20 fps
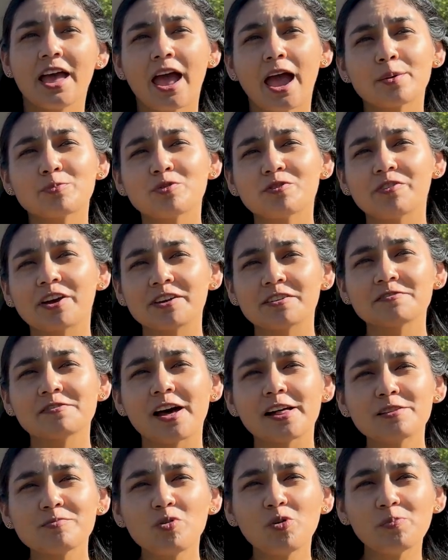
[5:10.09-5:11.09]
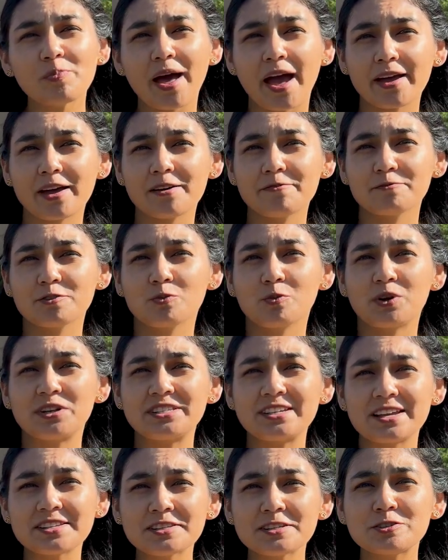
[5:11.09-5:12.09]
and provide a valuable backup for when
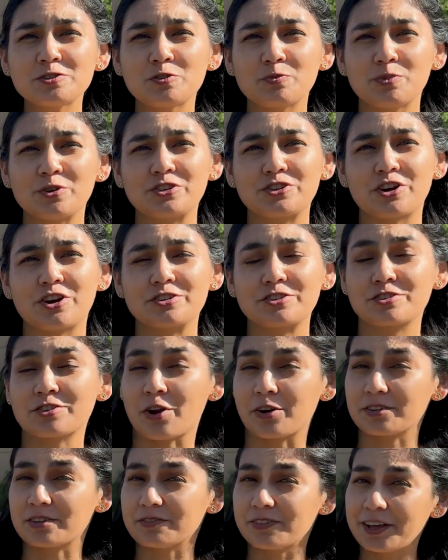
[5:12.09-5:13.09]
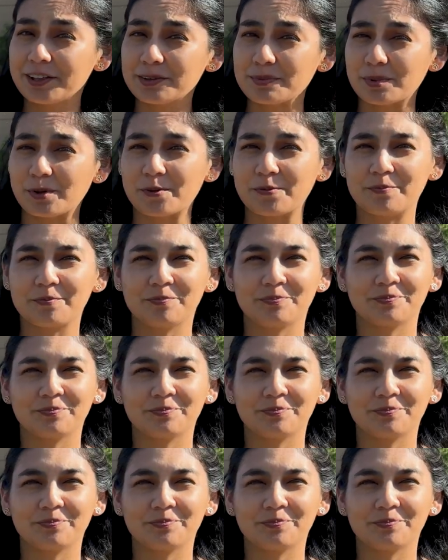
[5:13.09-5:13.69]
Tesla superchargers aren't available.